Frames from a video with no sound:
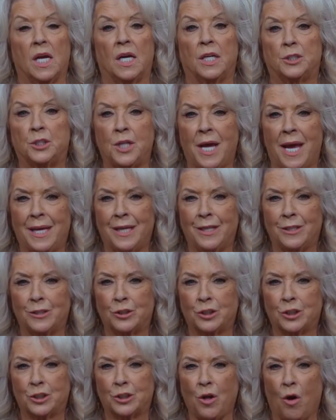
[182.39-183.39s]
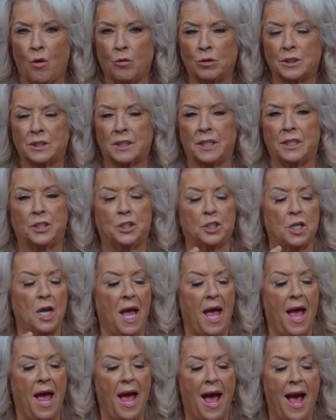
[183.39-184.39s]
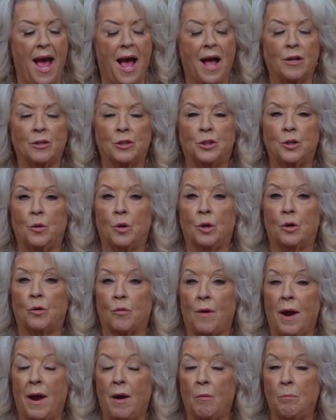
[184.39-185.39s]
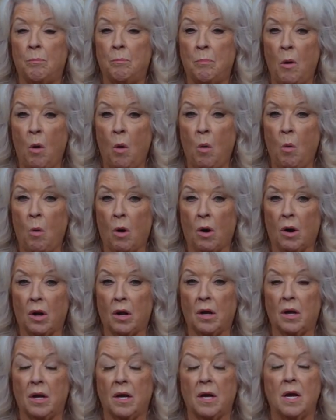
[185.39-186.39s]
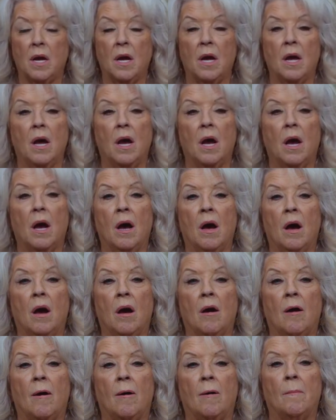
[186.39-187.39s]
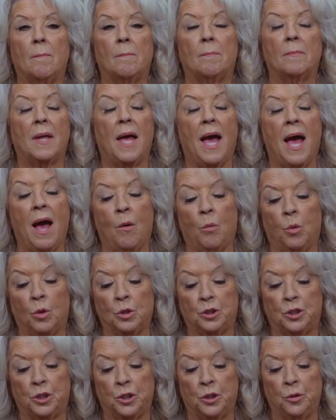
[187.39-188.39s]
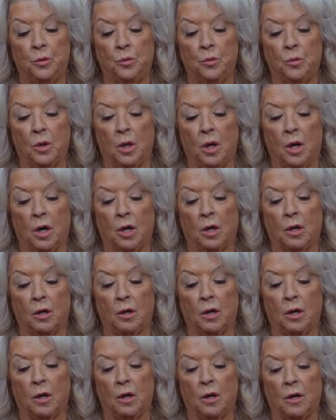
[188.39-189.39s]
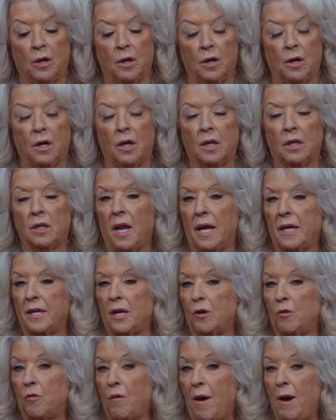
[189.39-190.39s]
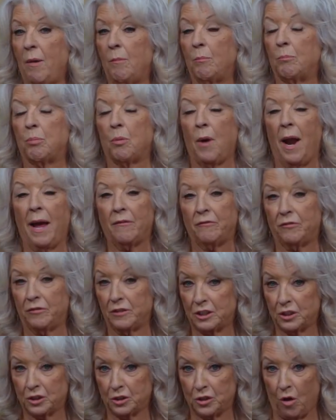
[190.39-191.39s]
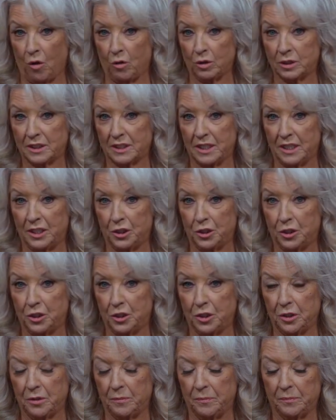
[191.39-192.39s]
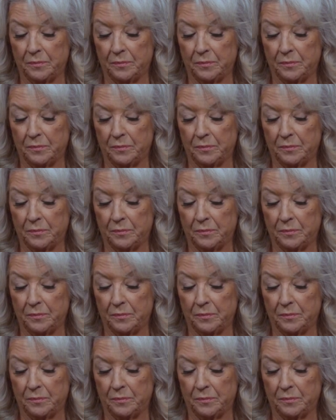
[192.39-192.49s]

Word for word: Italian sausage. I'll do a ground pork. Um, I will do a like a ground breakfast sausage.